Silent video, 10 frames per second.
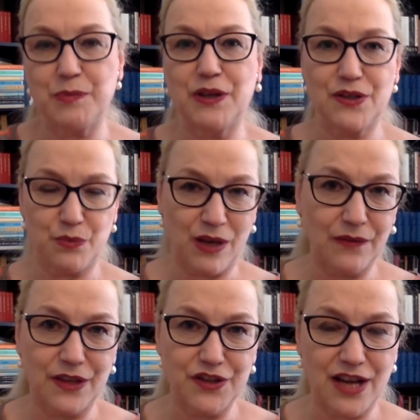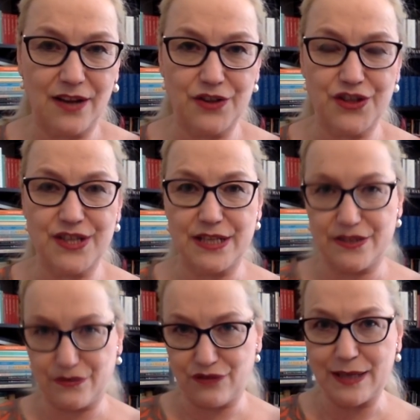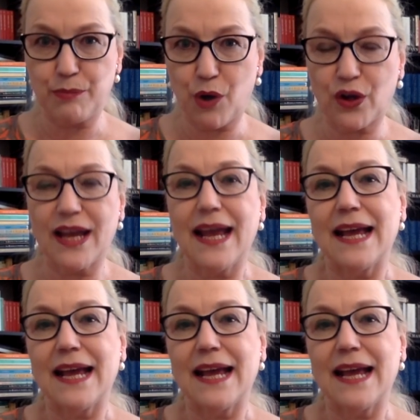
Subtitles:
because one of the challenges is read a book